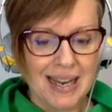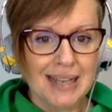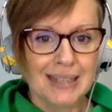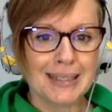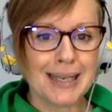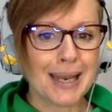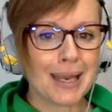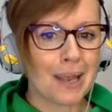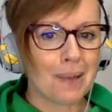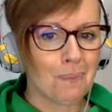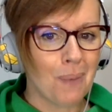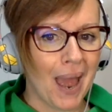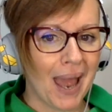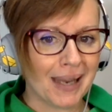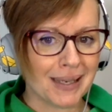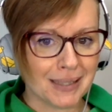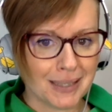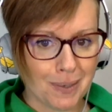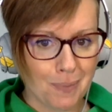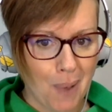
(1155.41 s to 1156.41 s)
taking
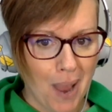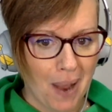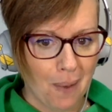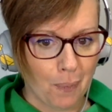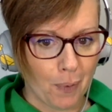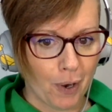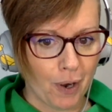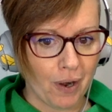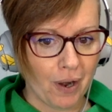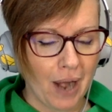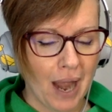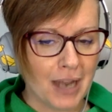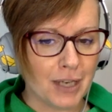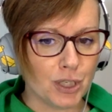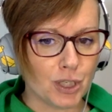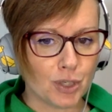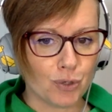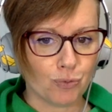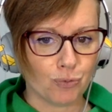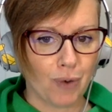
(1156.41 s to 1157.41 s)
pen to paper and
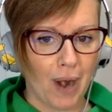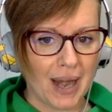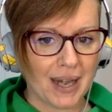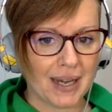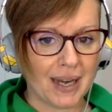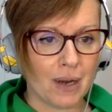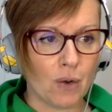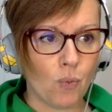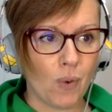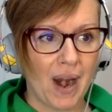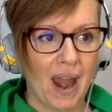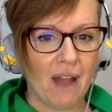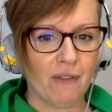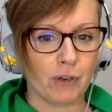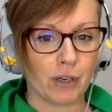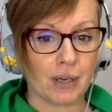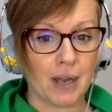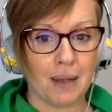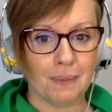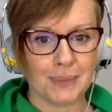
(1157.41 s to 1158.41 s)
just writing
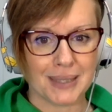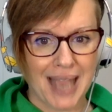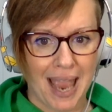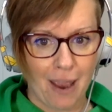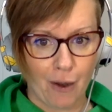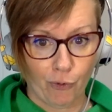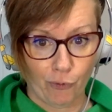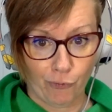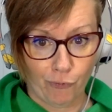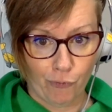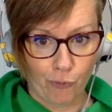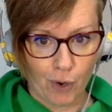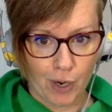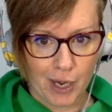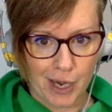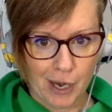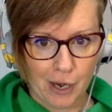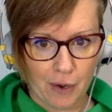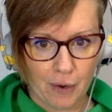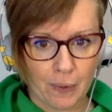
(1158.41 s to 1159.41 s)
whatever comes out for
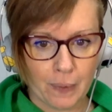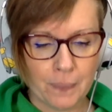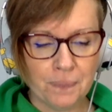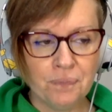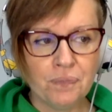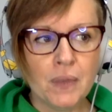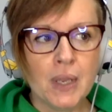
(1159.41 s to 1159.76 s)
you.